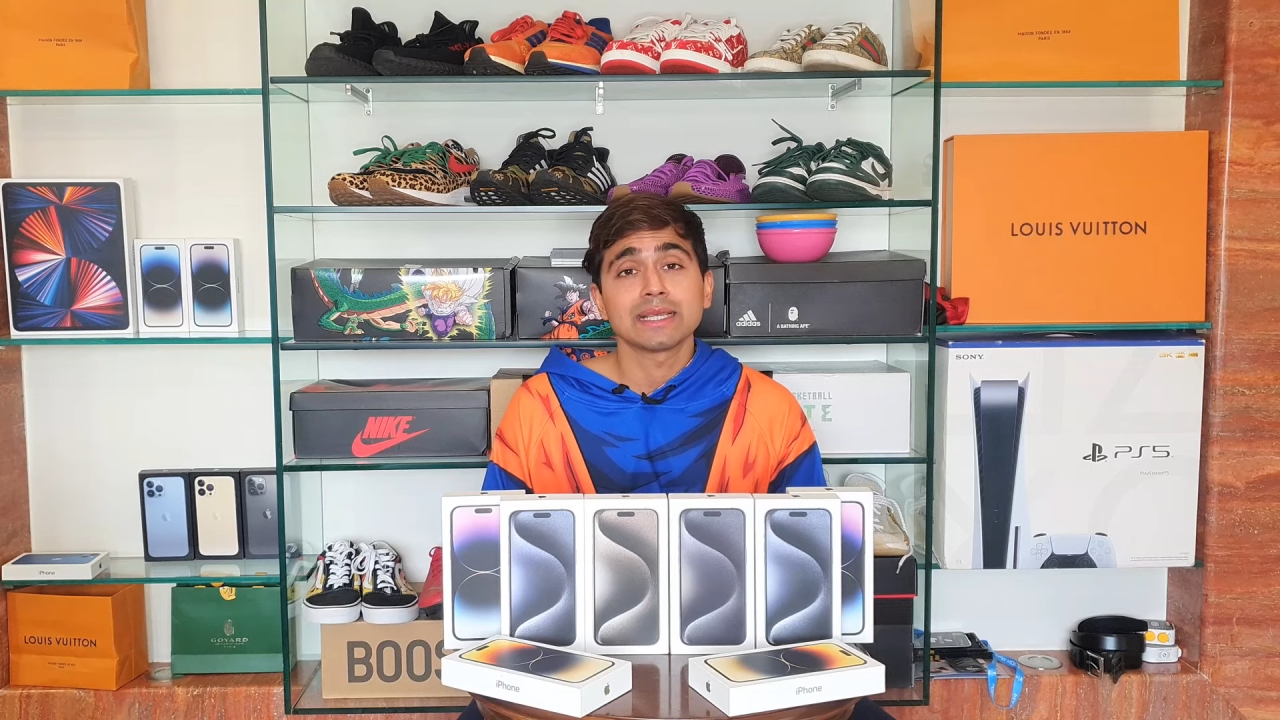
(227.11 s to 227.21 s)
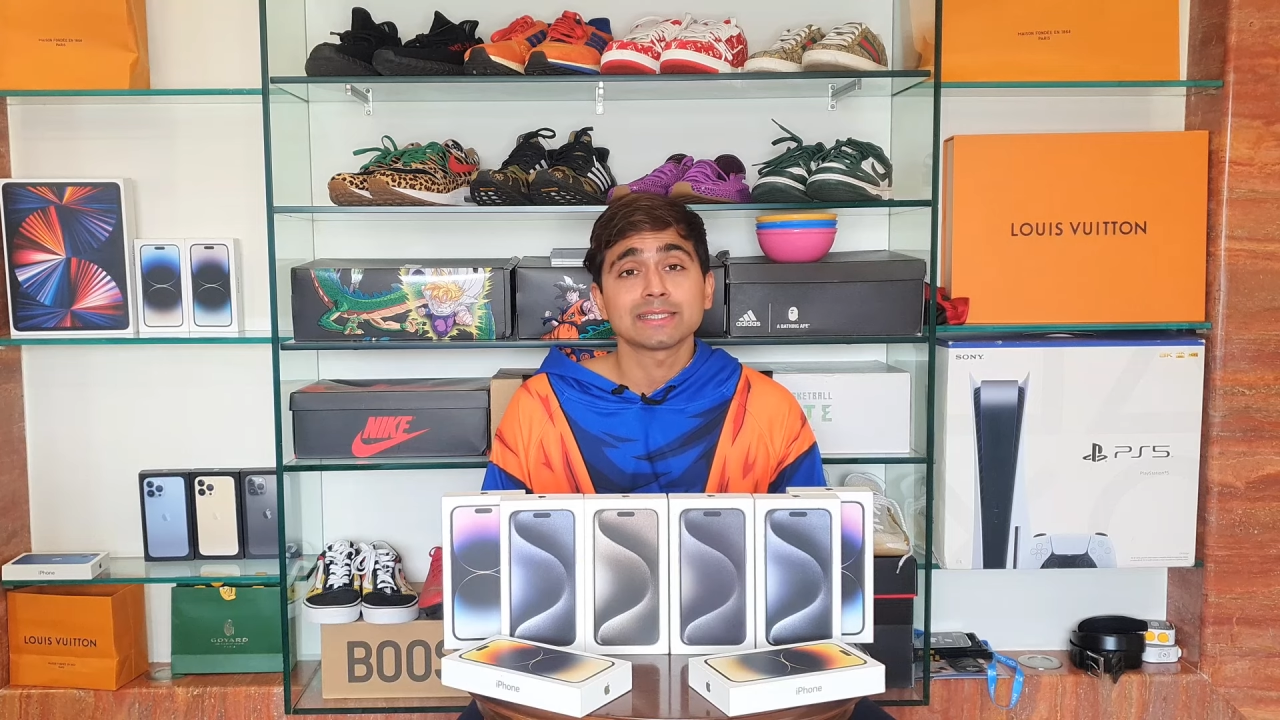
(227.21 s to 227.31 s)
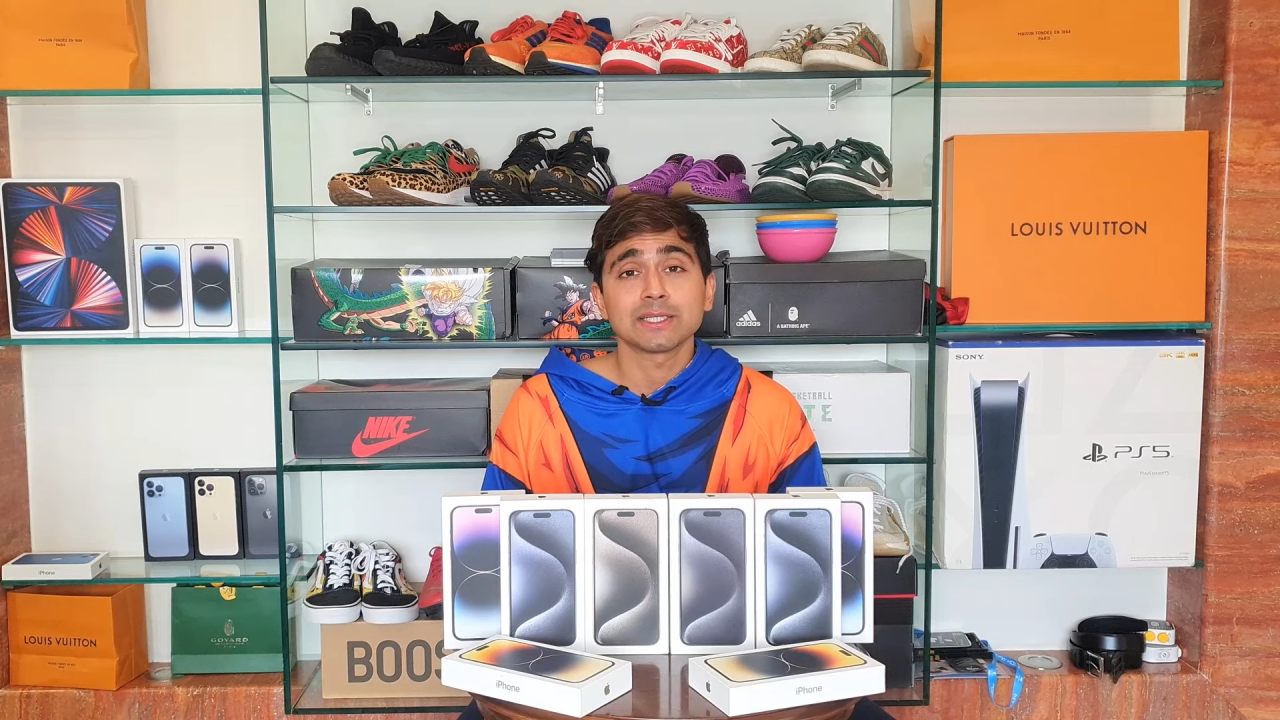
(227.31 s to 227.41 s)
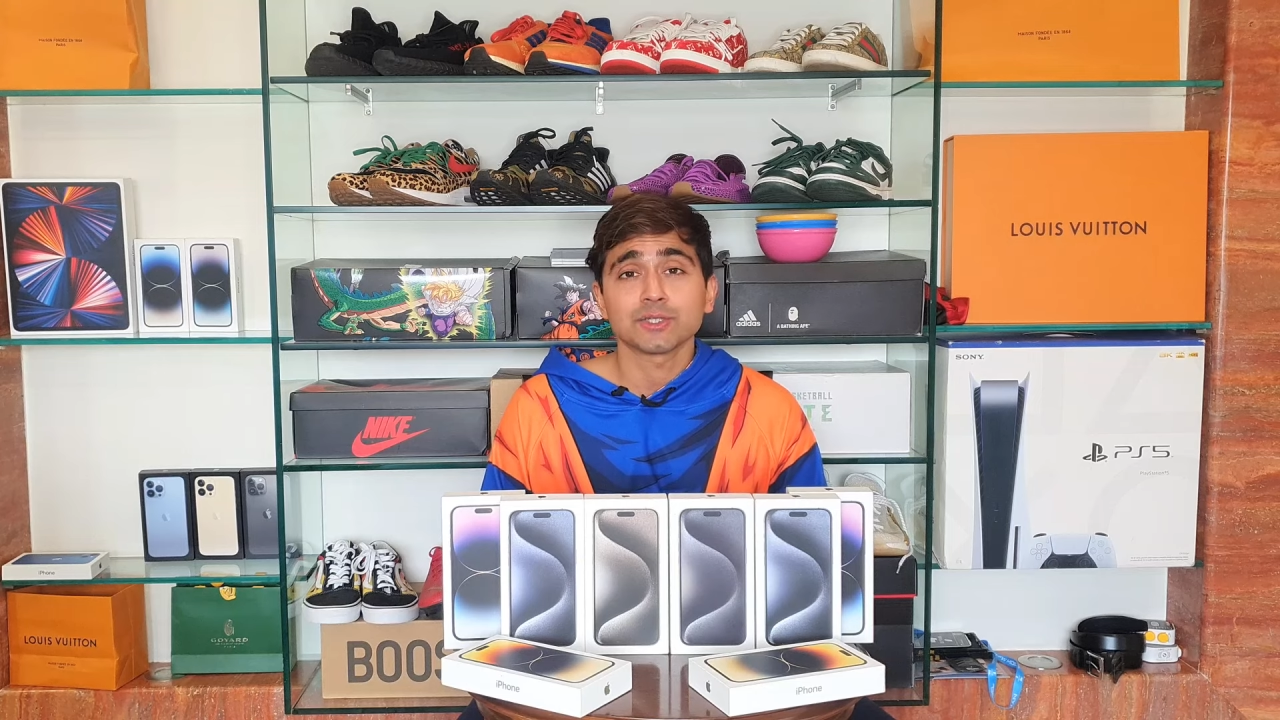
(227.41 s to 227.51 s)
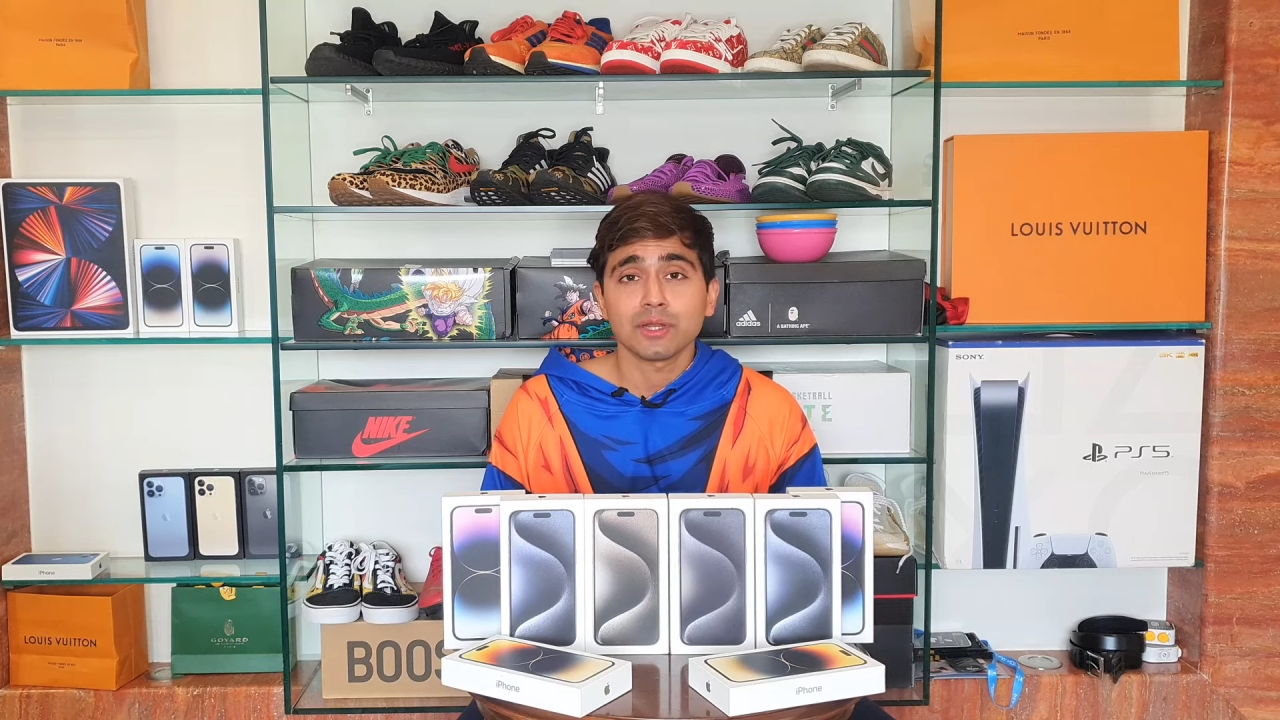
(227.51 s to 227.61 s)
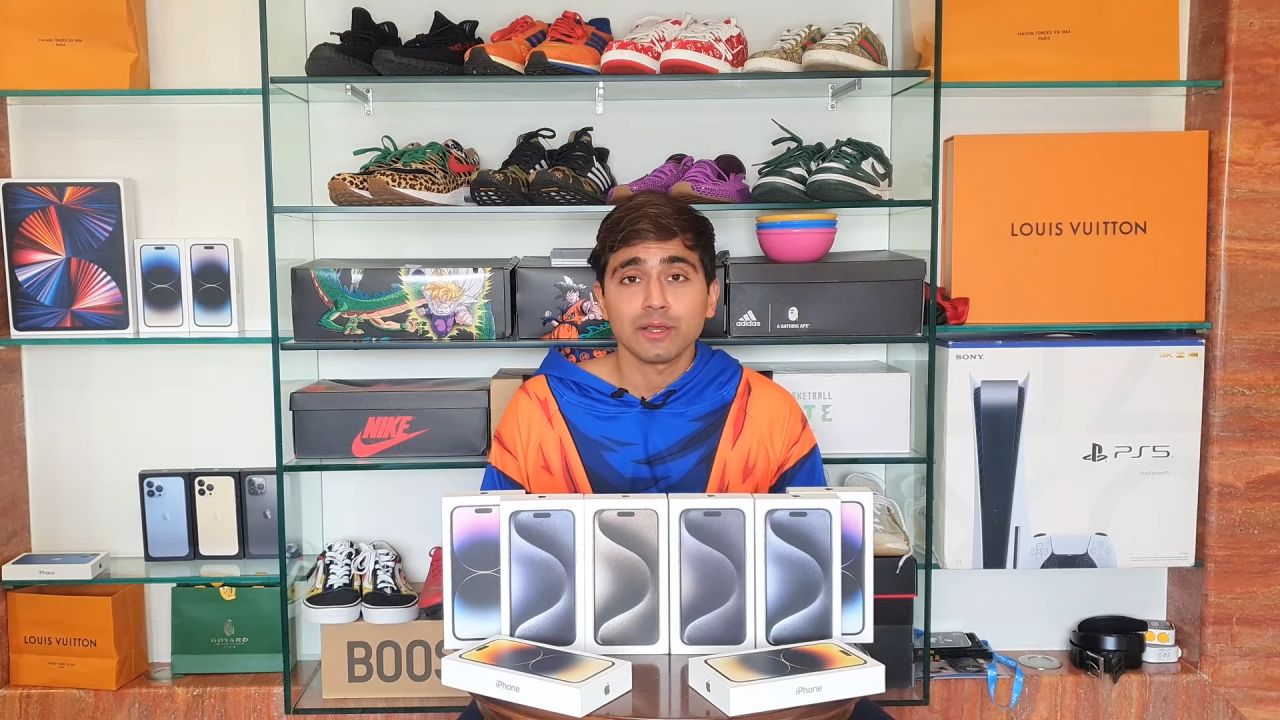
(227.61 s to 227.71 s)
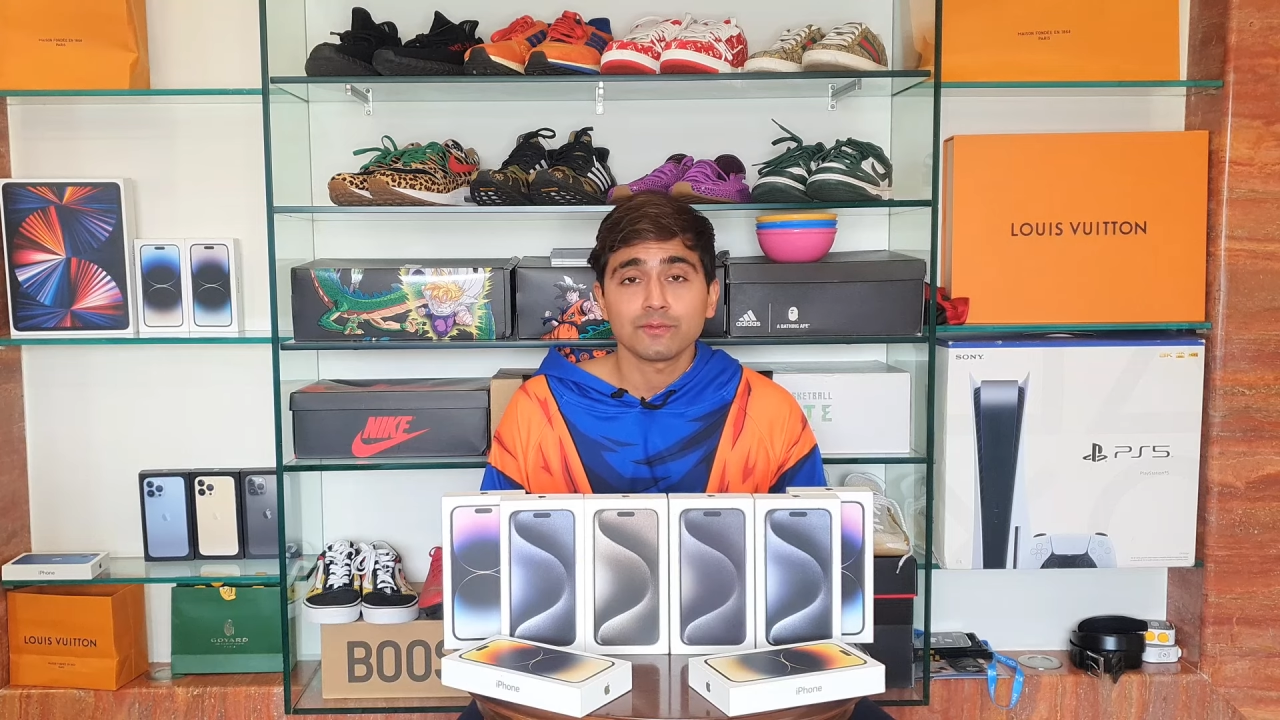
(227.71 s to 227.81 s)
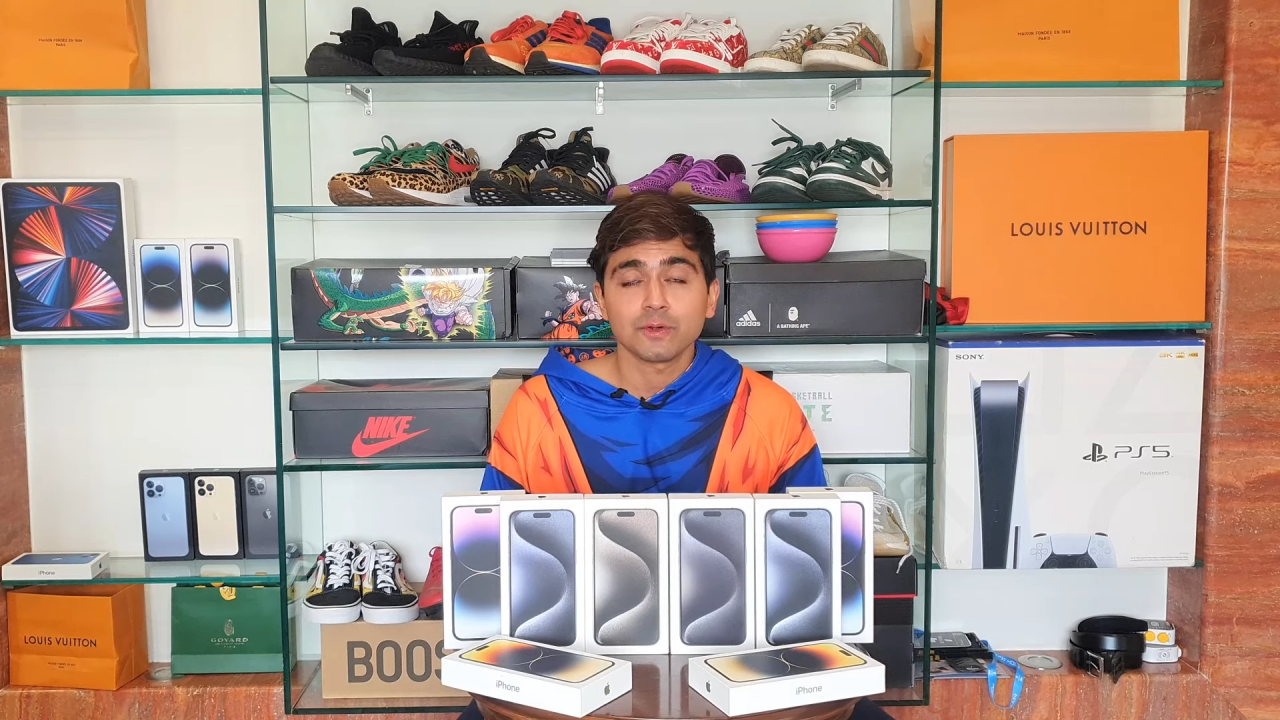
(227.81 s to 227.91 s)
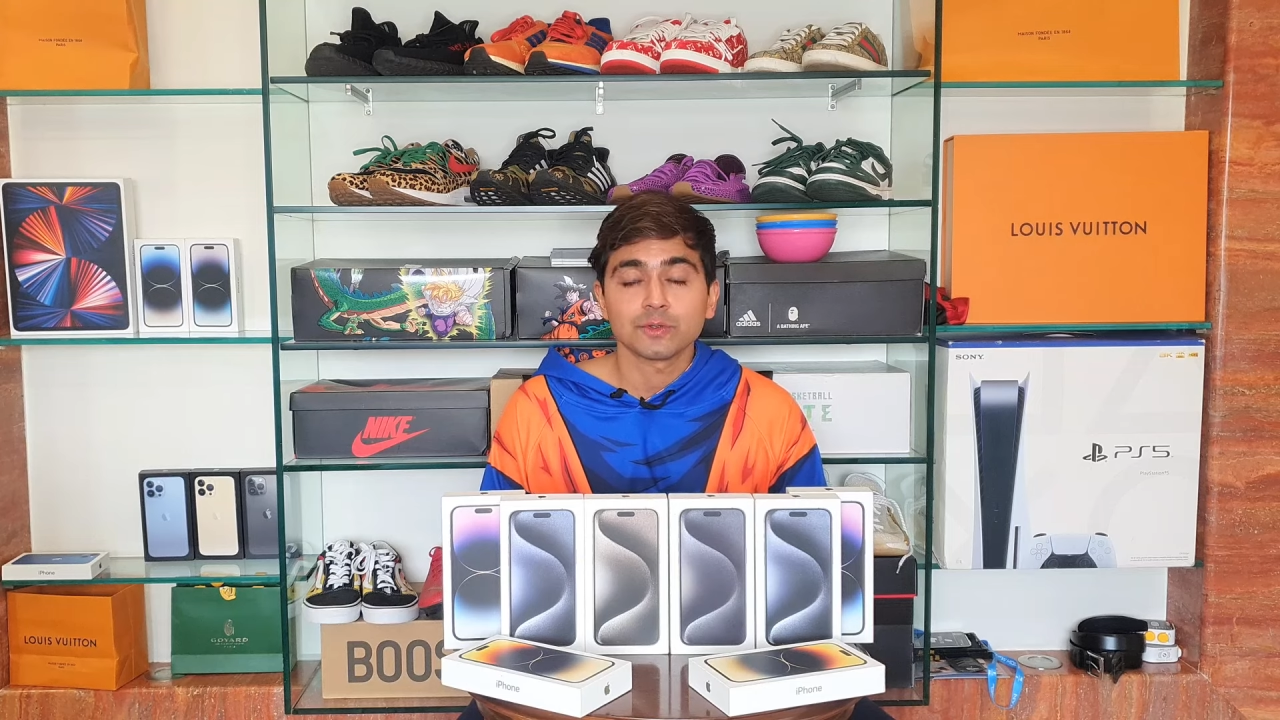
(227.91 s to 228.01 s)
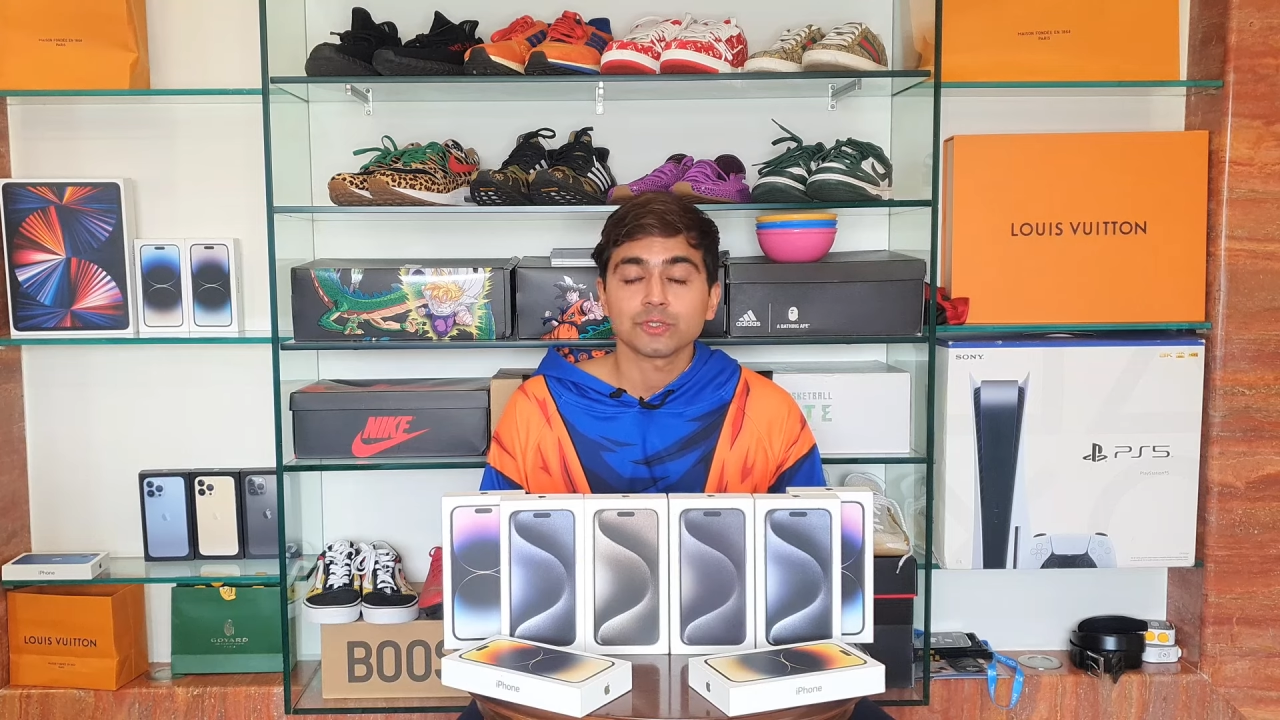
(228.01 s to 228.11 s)
send you an
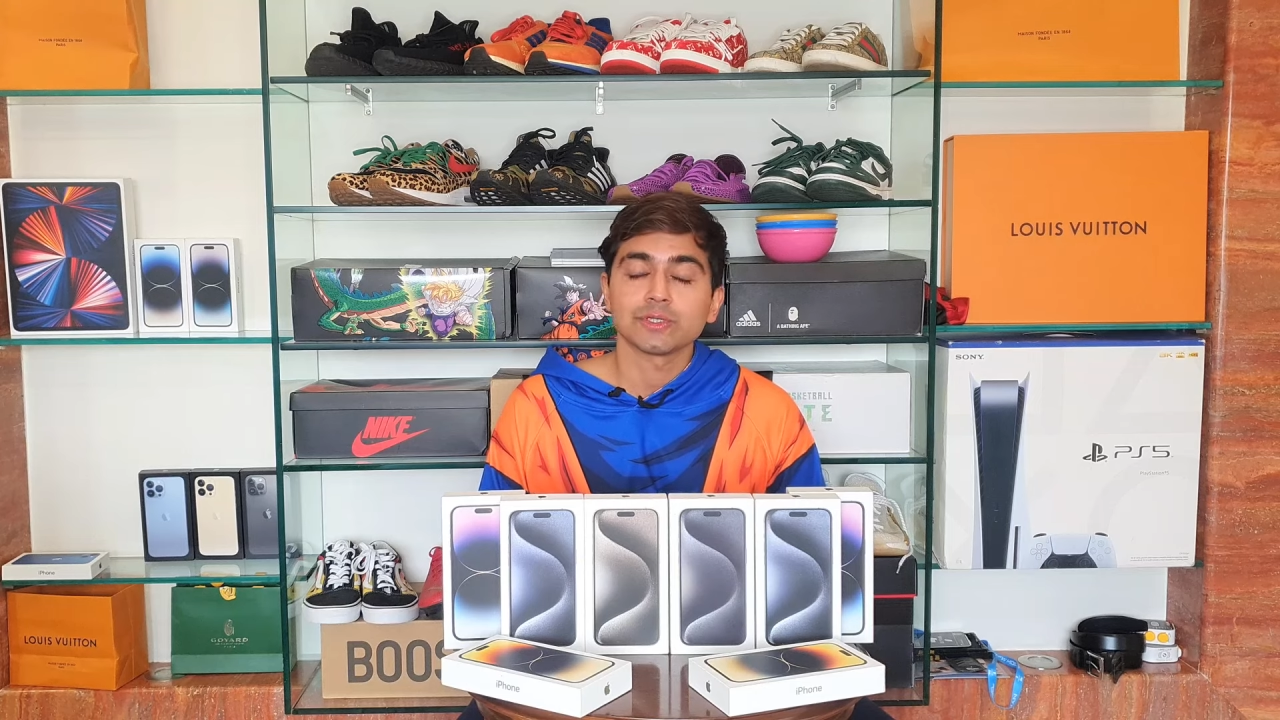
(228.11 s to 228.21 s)
iPhone so